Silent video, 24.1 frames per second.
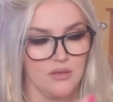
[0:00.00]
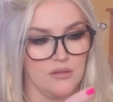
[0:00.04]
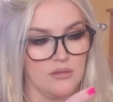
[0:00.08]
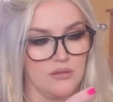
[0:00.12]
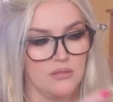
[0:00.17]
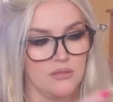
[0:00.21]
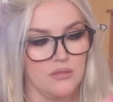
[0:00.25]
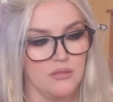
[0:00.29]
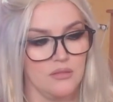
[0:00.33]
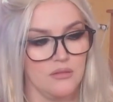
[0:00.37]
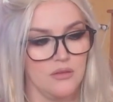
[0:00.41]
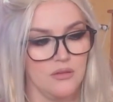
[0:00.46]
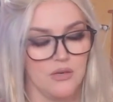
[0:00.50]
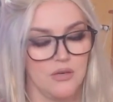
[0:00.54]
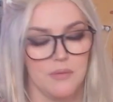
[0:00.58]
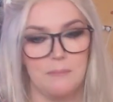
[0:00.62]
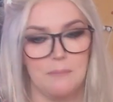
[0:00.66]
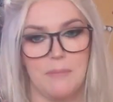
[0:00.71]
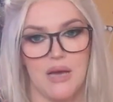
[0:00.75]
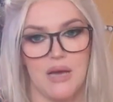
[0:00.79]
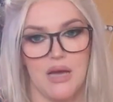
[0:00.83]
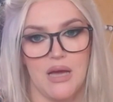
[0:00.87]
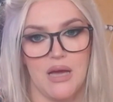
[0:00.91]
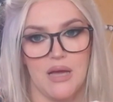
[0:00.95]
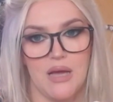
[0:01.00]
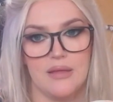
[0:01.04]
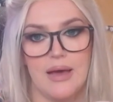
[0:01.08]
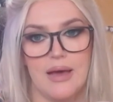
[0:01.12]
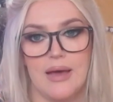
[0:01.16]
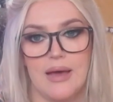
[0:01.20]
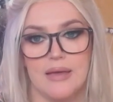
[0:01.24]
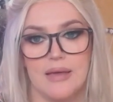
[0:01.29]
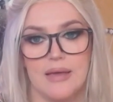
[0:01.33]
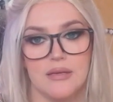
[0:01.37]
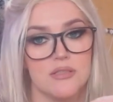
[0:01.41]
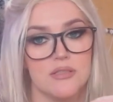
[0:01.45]
You can buy the
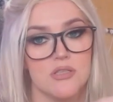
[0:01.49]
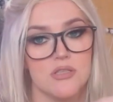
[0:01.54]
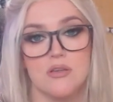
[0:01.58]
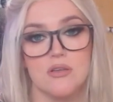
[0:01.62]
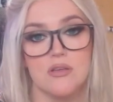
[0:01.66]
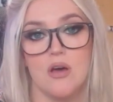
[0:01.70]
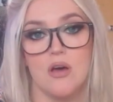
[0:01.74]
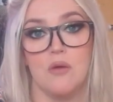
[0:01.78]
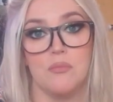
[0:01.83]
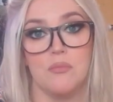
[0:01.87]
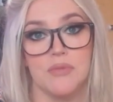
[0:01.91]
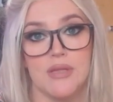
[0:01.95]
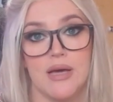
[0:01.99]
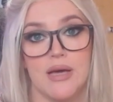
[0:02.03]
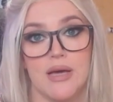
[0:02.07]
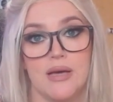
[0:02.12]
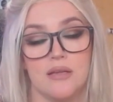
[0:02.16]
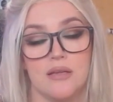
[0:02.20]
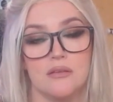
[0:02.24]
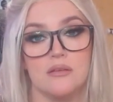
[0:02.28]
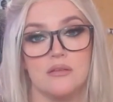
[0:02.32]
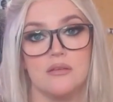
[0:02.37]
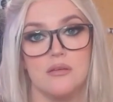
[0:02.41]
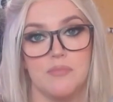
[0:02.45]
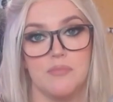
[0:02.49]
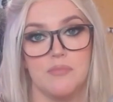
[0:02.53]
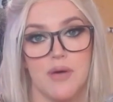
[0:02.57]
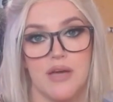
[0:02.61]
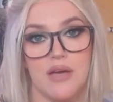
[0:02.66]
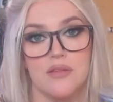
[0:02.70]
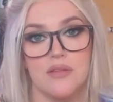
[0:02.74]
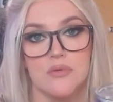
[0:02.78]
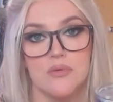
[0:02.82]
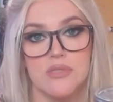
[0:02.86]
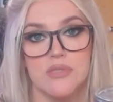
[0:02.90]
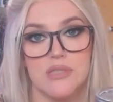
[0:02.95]
handle. It doesn't come with a handle. You buy
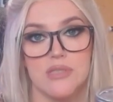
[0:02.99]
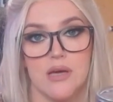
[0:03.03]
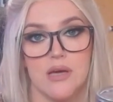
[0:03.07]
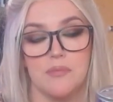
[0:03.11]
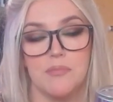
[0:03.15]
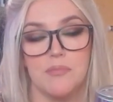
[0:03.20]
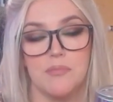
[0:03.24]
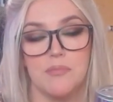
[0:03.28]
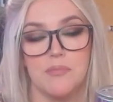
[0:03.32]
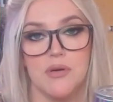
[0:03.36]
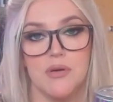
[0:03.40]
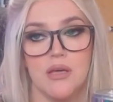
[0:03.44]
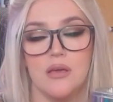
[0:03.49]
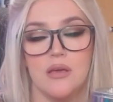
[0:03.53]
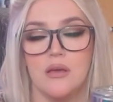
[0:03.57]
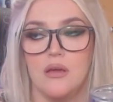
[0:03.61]
those separately.